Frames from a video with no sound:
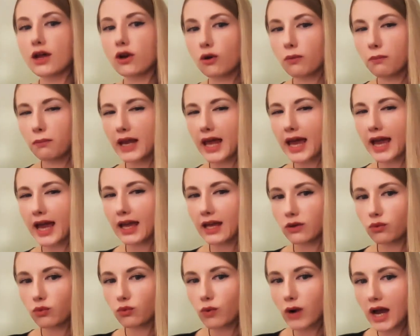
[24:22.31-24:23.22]
or black
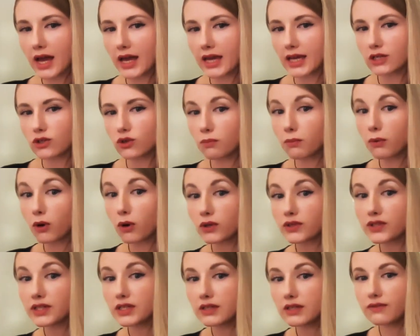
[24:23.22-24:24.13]
and white, or
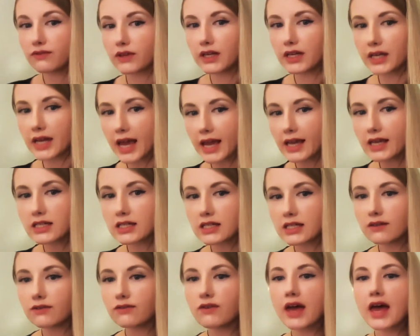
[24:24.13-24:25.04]
positive and
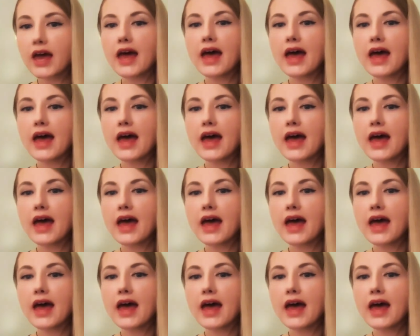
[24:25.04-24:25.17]
negative.